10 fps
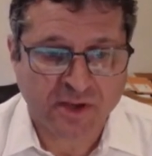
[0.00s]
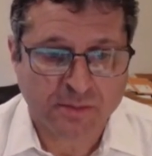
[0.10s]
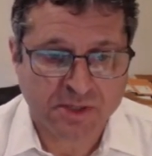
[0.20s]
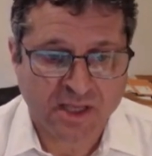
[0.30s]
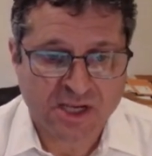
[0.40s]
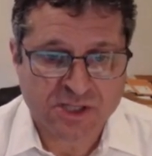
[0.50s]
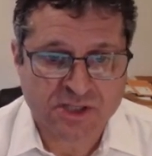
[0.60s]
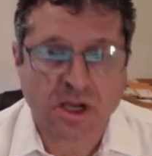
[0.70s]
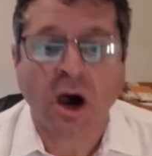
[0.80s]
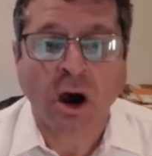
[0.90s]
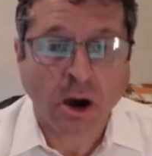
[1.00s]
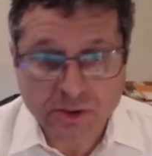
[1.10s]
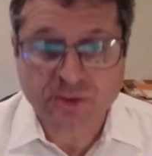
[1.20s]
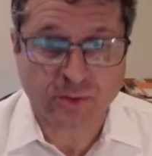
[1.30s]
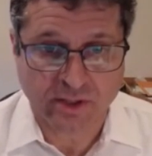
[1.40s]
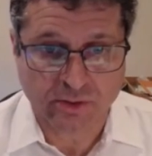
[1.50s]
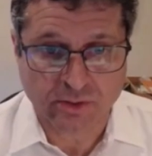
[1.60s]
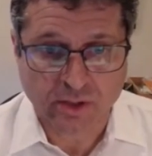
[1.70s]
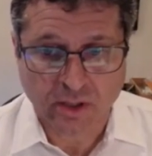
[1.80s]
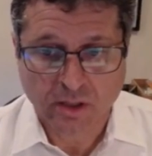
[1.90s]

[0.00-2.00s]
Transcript: obligations are triggered